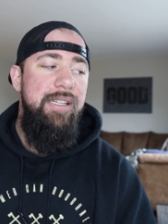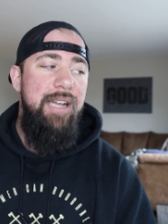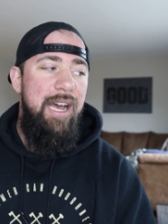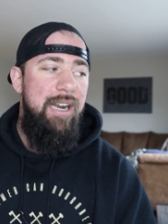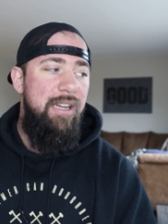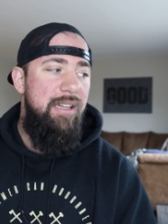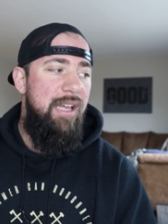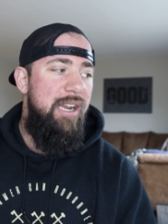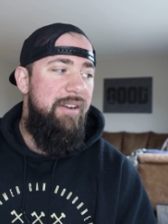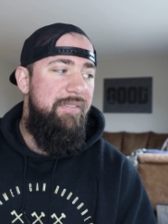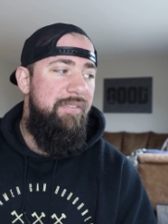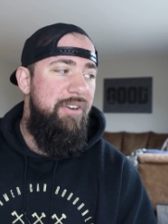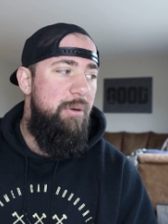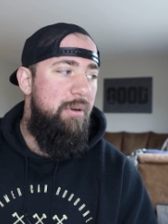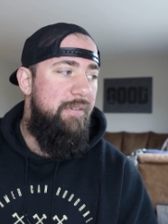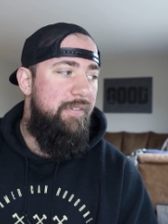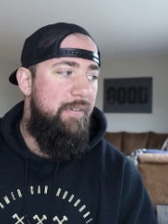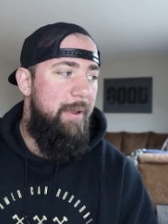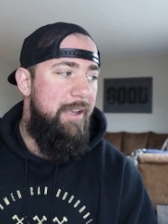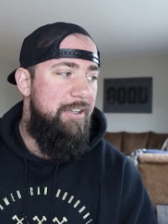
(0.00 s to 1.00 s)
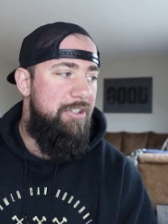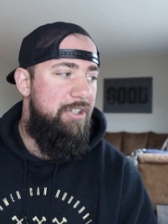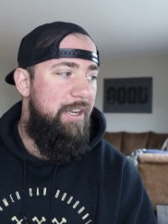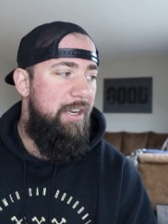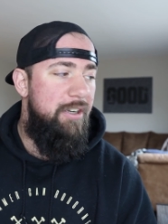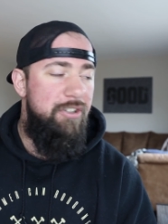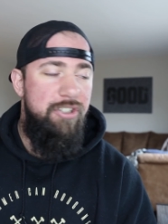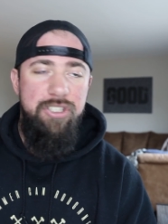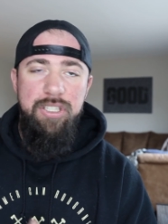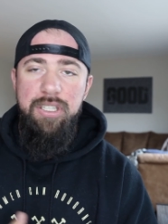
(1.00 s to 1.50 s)
not a lot of new information
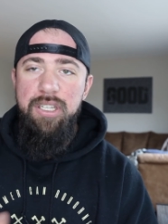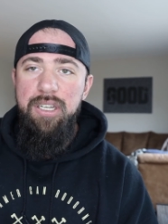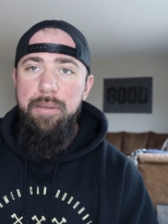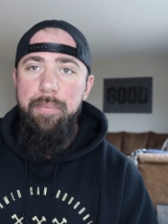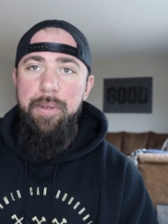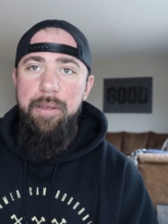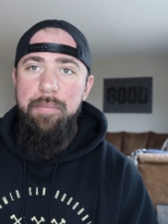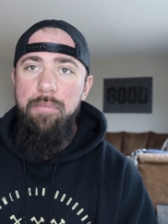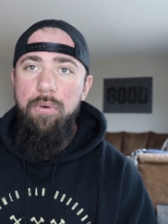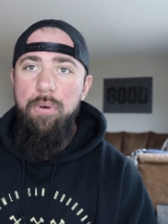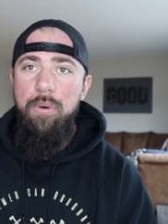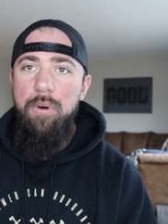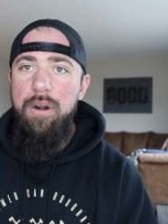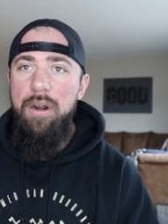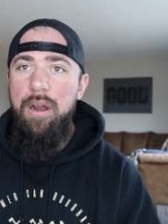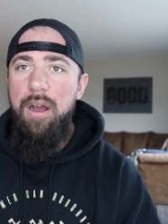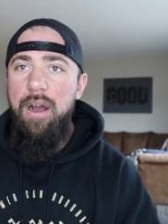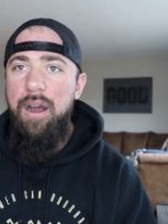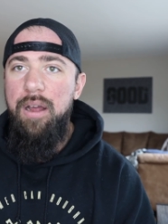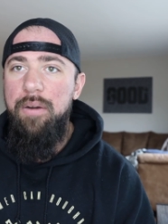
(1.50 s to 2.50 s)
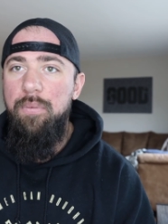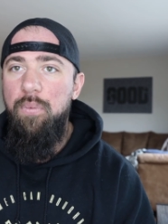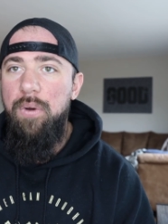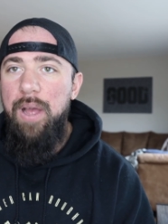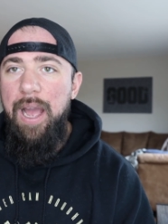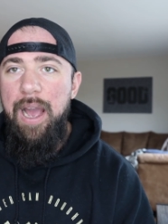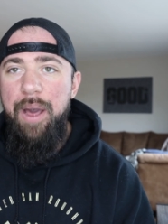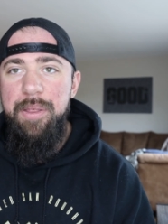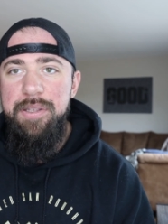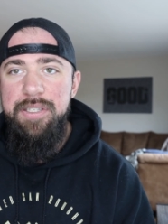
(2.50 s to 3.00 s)
here, just a little bit more on
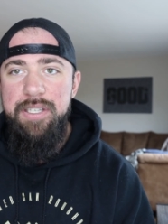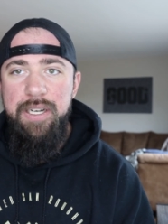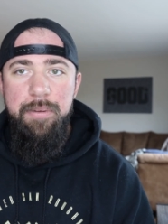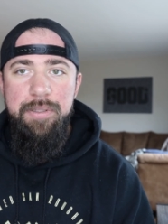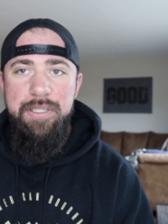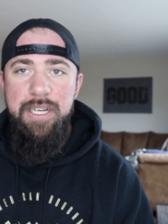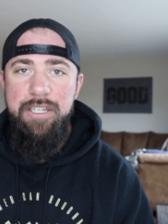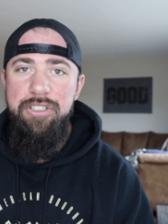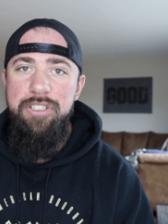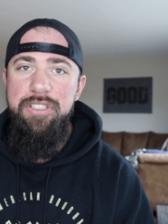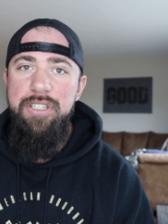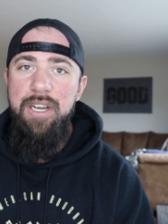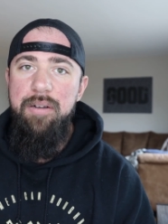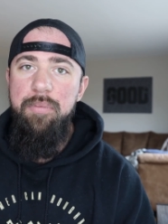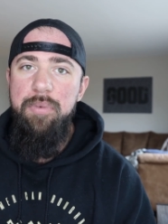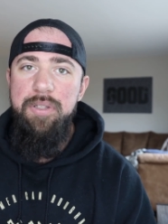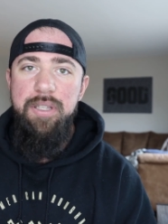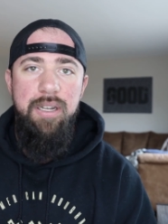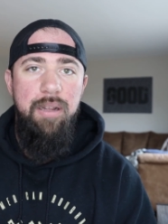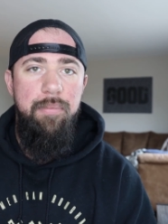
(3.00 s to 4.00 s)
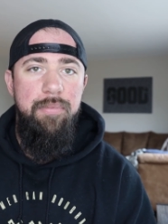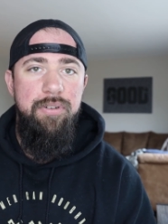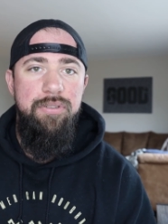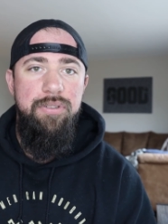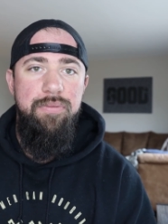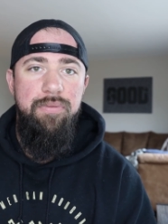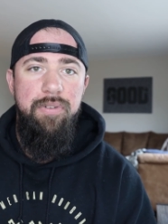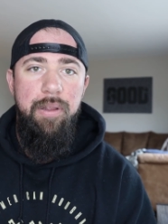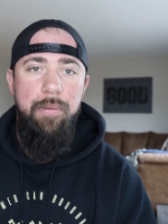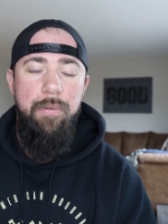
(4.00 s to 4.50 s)
how the study was actually done, what the
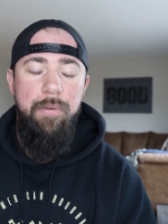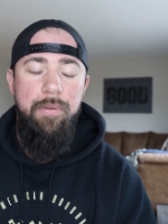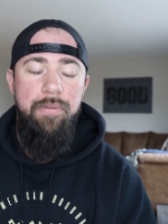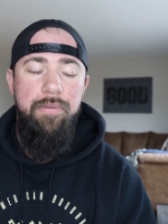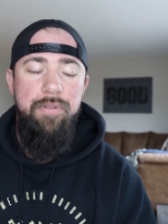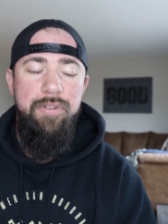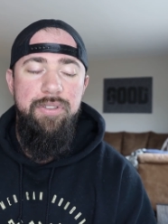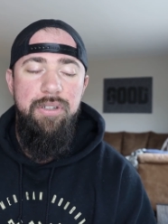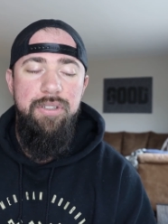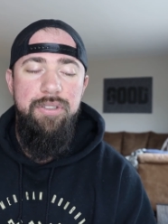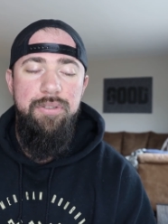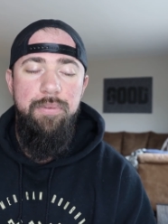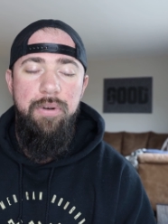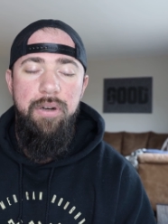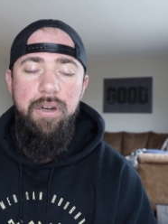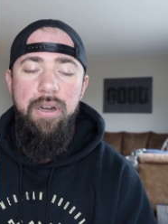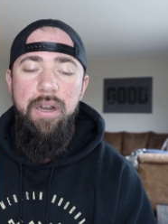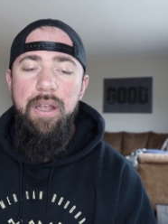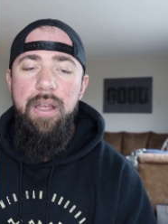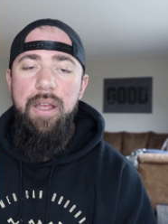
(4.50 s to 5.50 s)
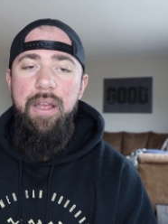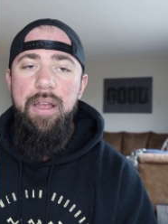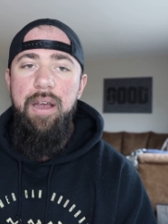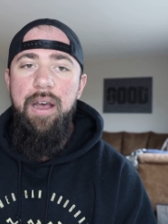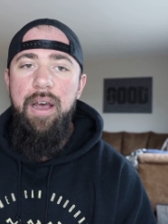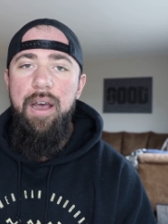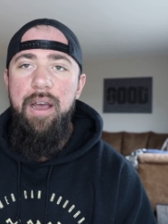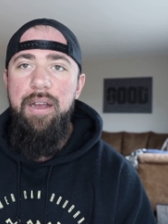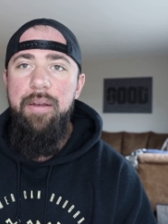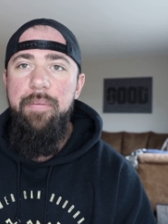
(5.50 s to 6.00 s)
numbers re results were
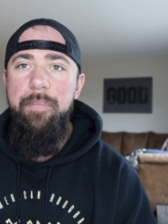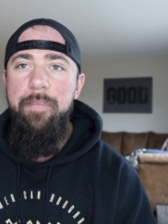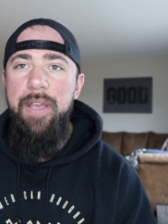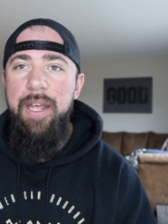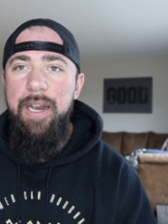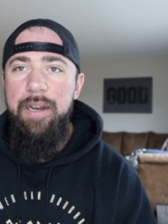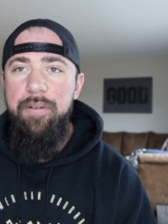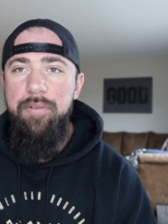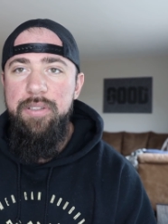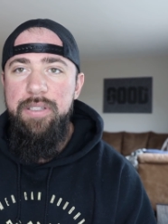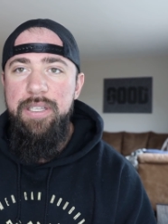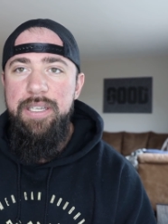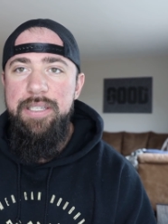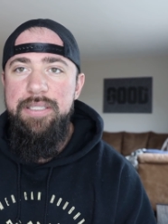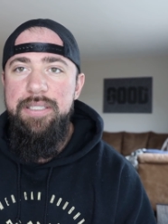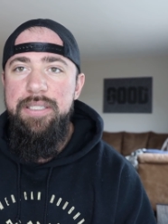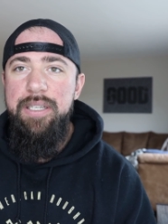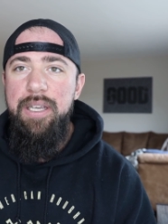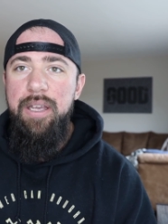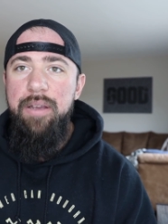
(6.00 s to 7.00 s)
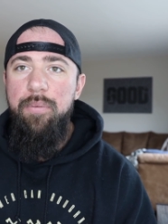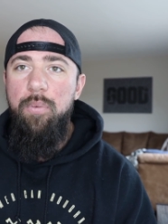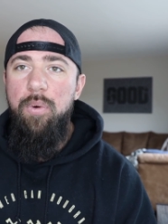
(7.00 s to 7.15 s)
uh, getting released.